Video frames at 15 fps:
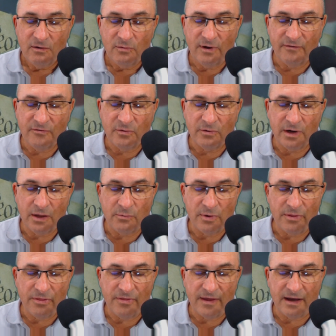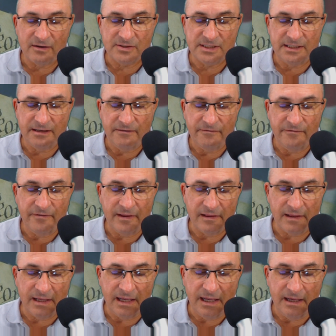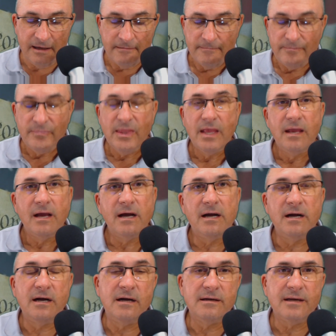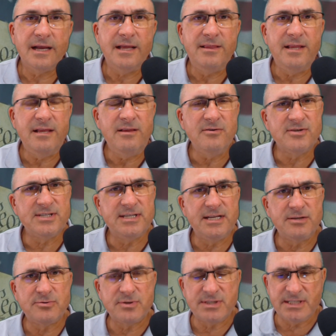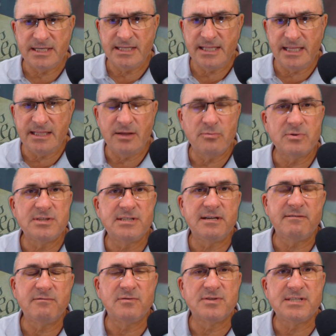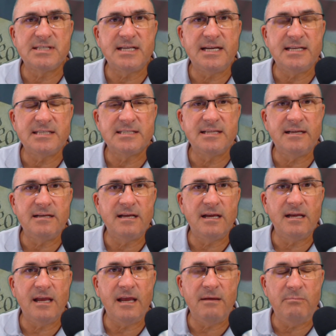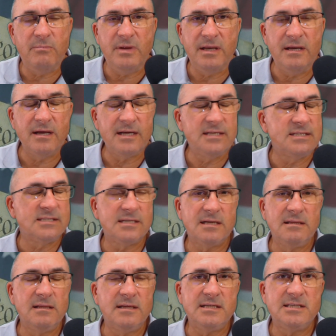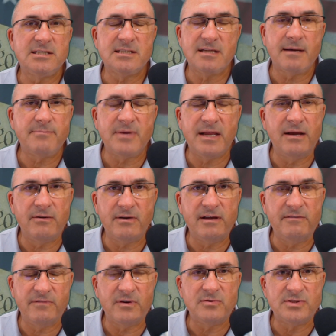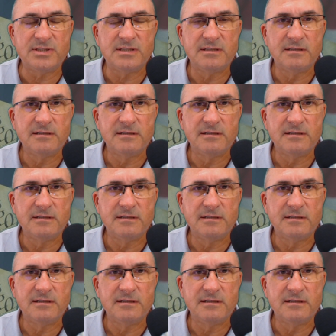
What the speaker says: We have 21,000 in Philly. And then there's an interesting thing. There were several states that at midnight suddenly stopped counting votes.